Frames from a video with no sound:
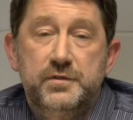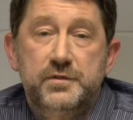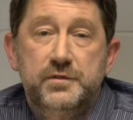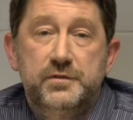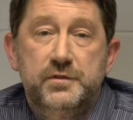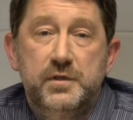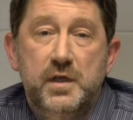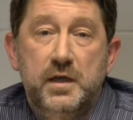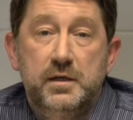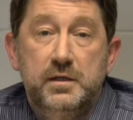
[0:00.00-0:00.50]

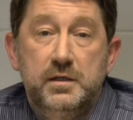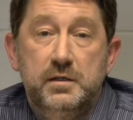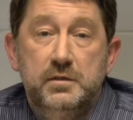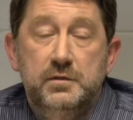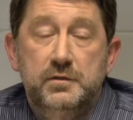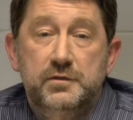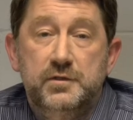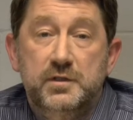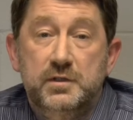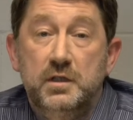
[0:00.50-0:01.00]
has added
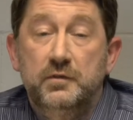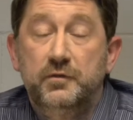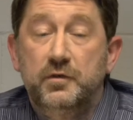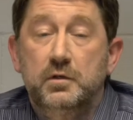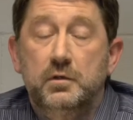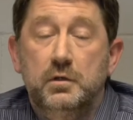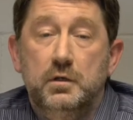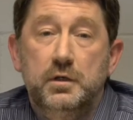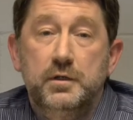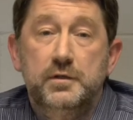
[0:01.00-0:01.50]

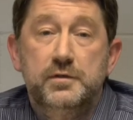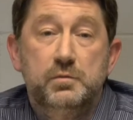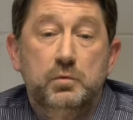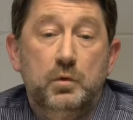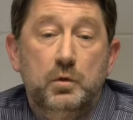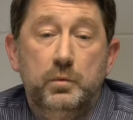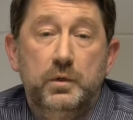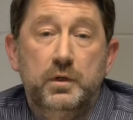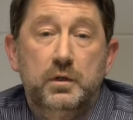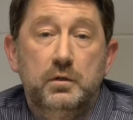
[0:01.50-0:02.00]
significantly to
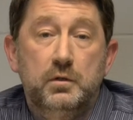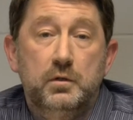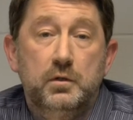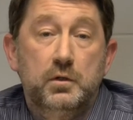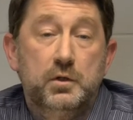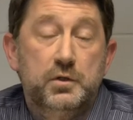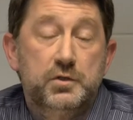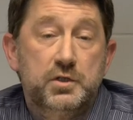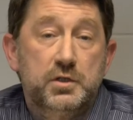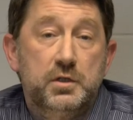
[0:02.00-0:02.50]
what we
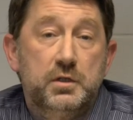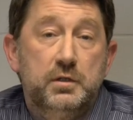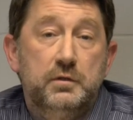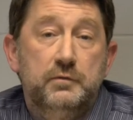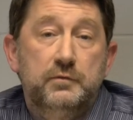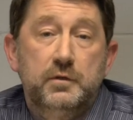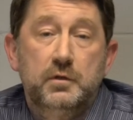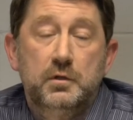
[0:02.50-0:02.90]
could achieve.